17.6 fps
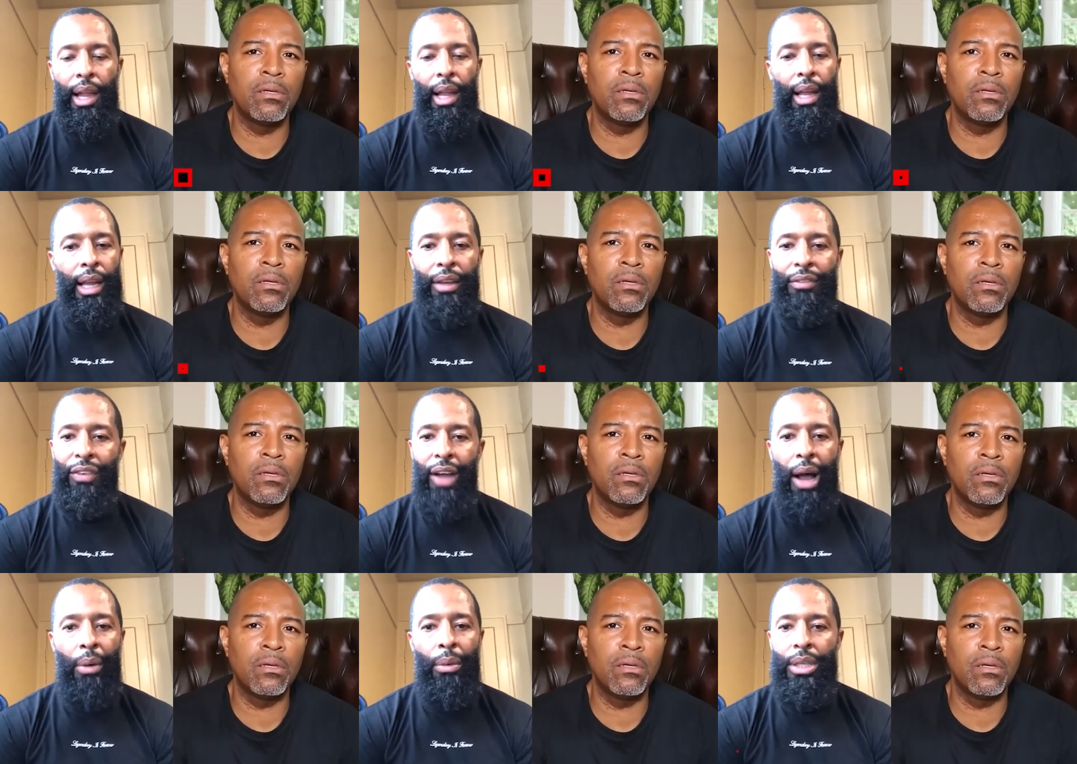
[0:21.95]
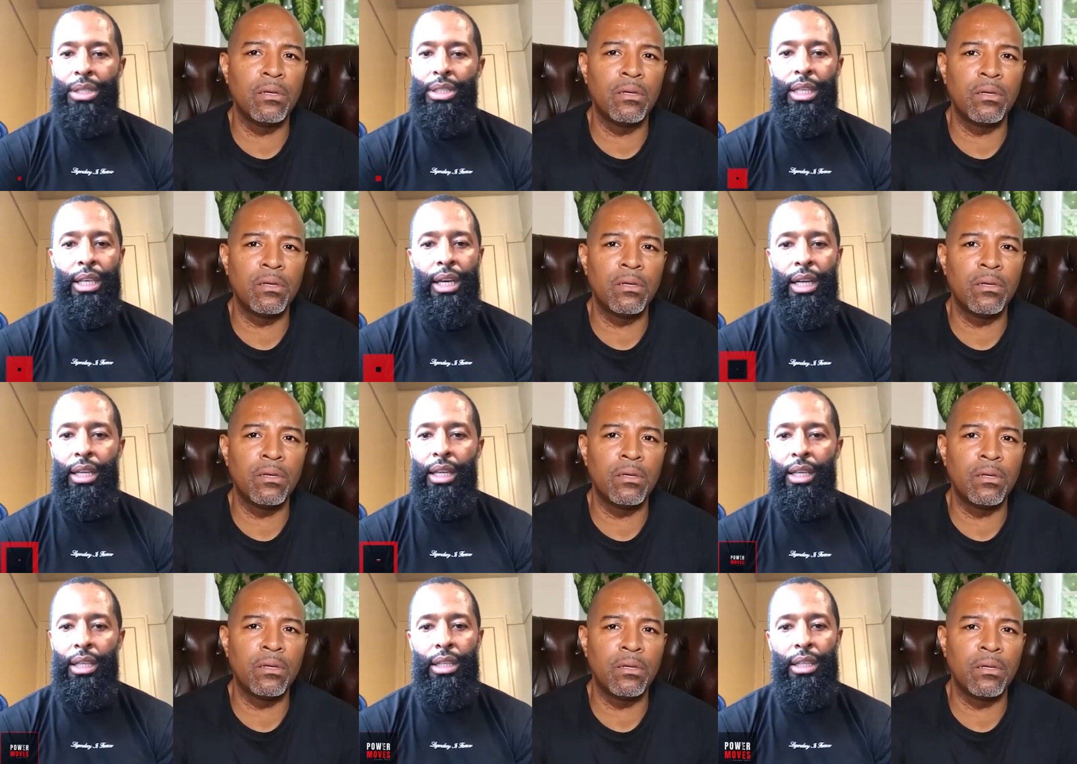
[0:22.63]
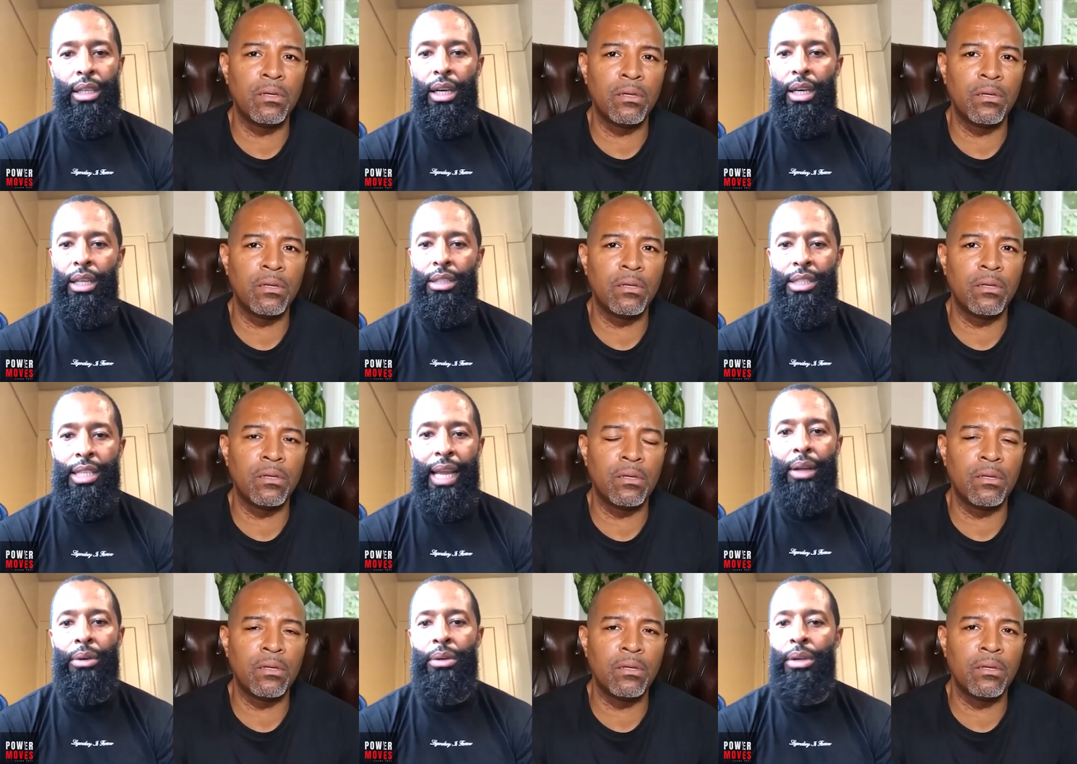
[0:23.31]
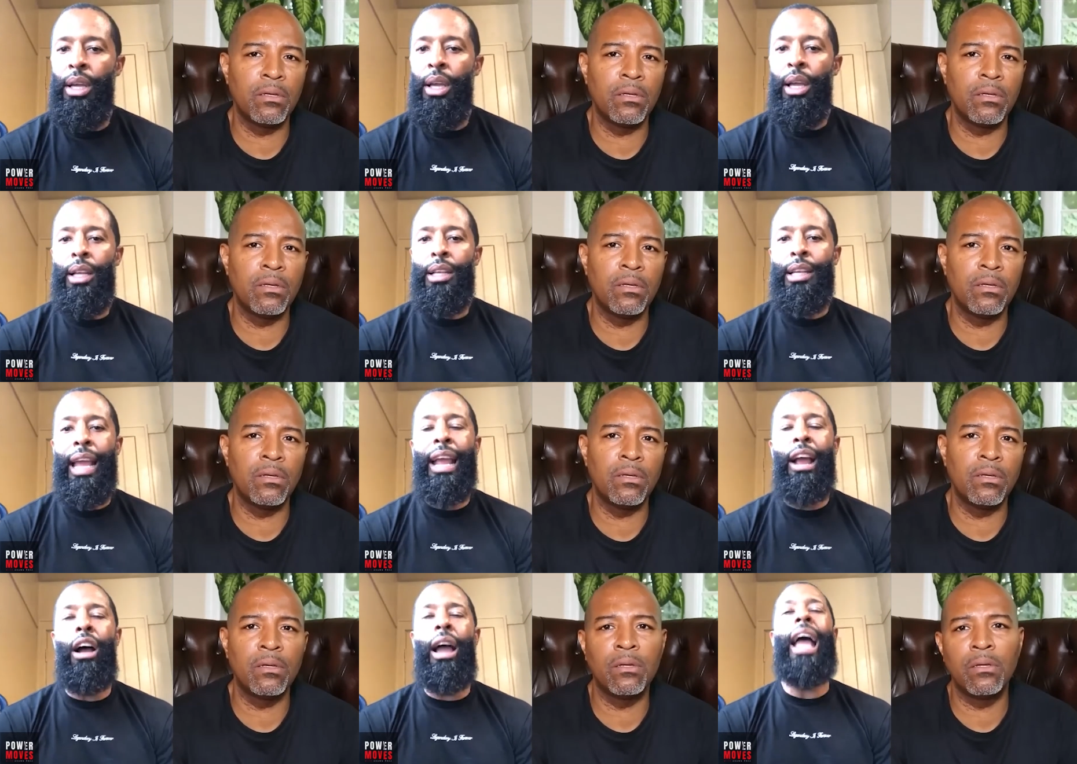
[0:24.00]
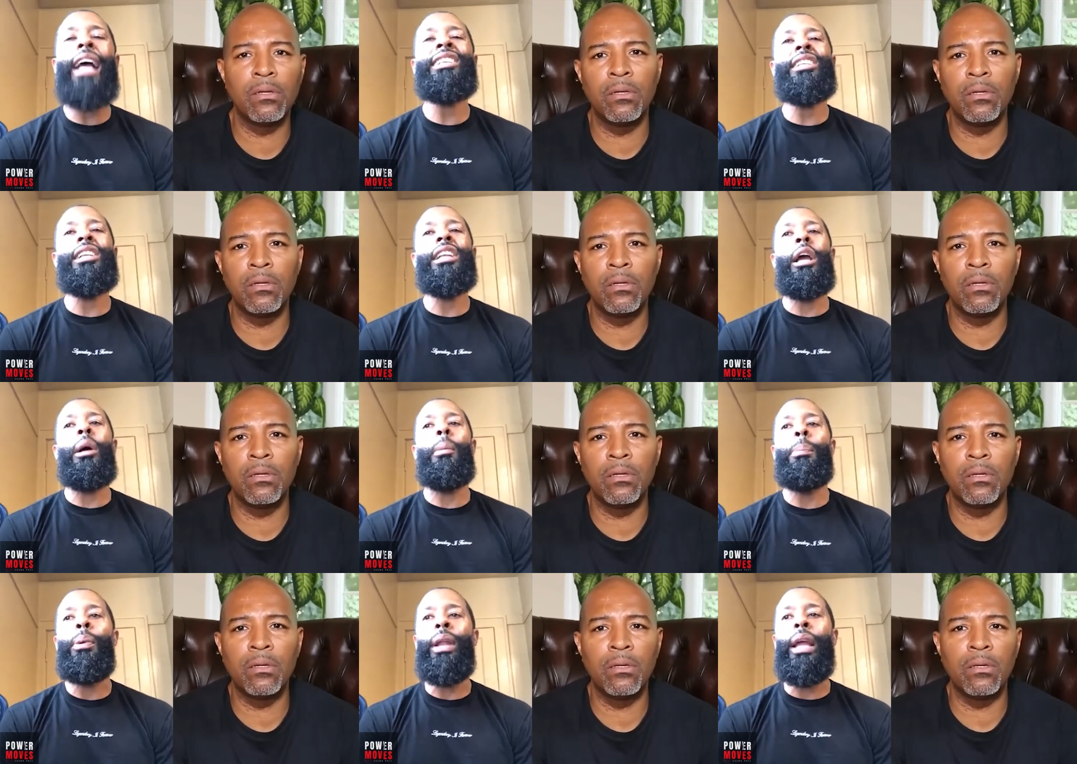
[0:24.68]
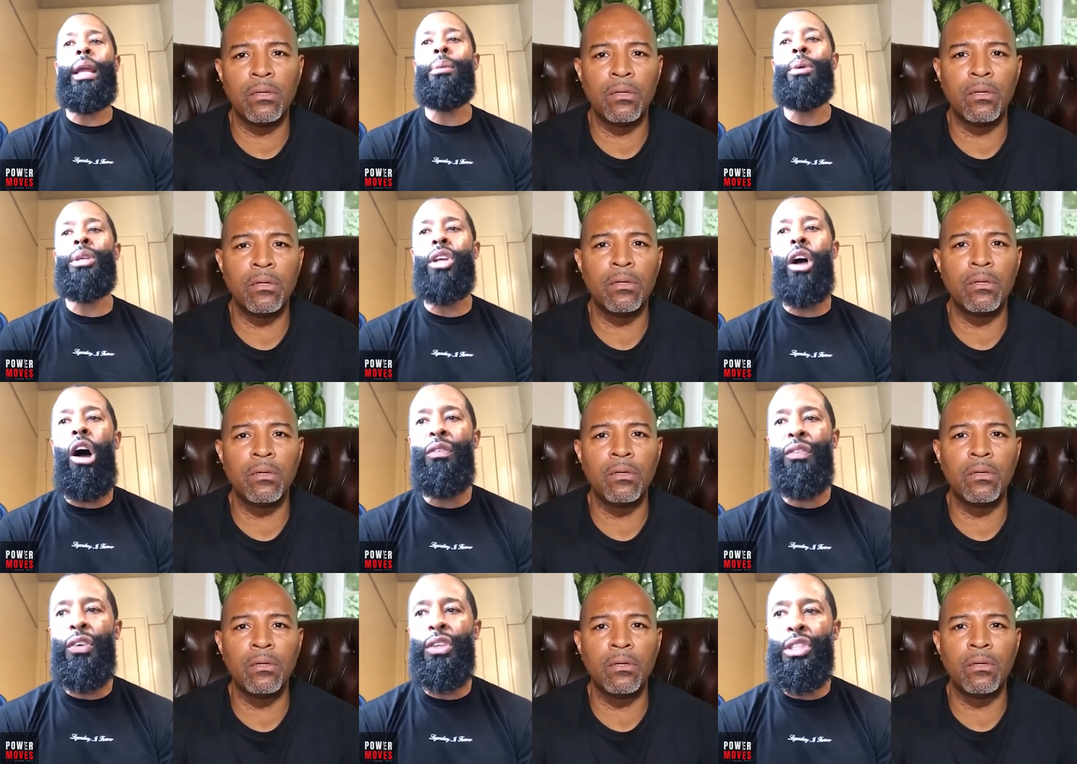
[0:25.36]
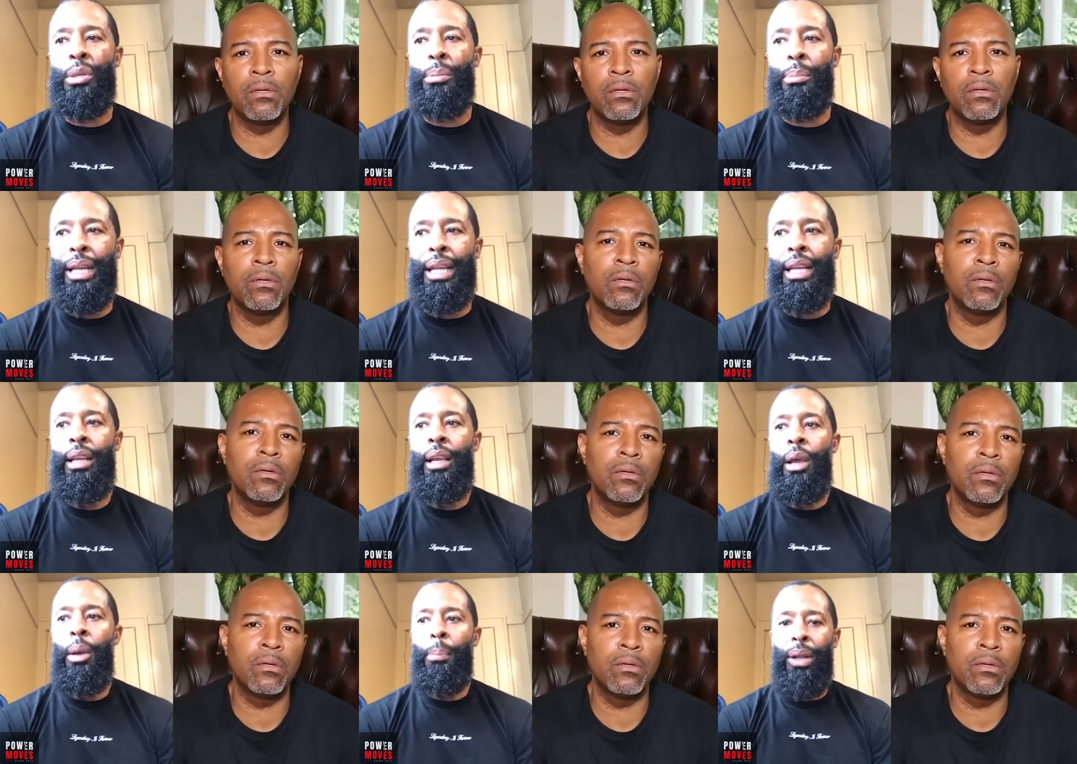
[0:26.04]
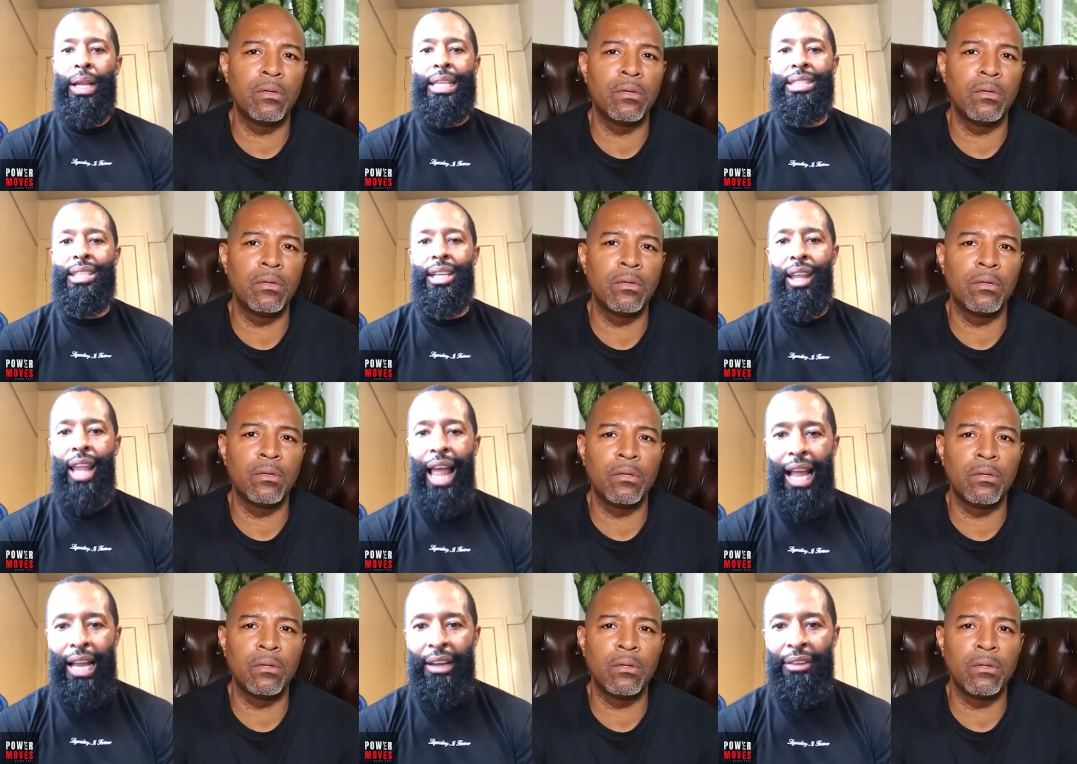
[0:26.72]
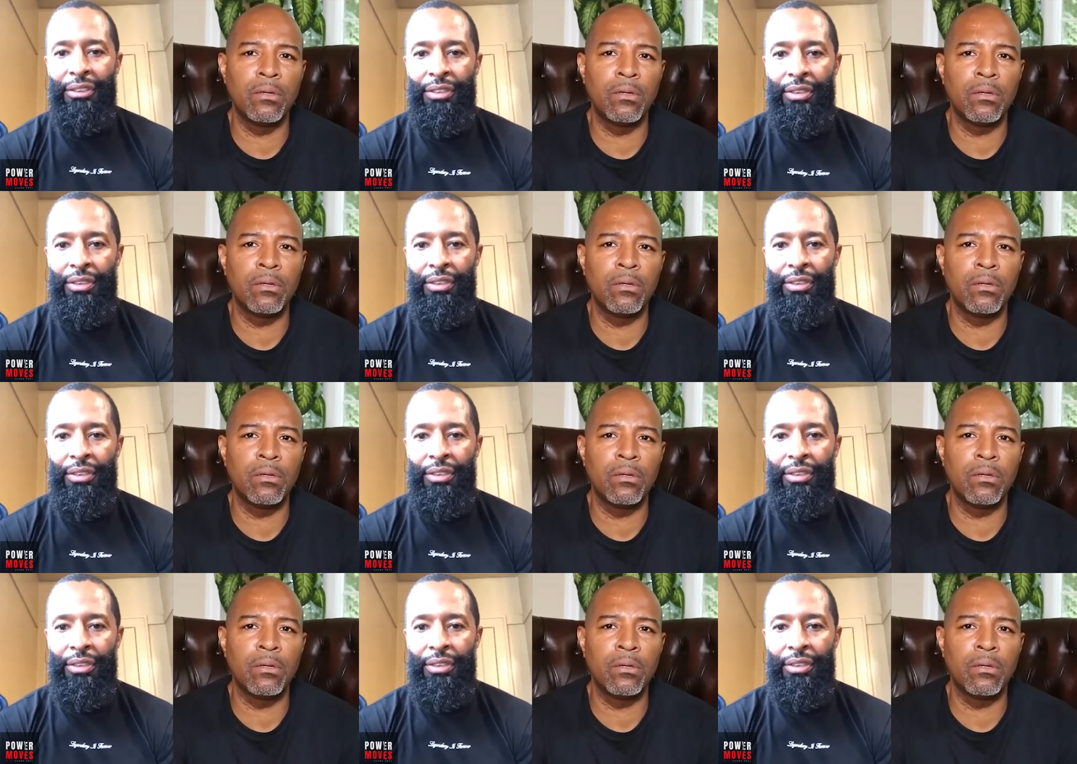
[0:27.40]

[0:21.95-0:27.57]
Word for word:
Speaker 1: If I wasn't gonna uh, take, they actually a plea was offered to me, plea to life,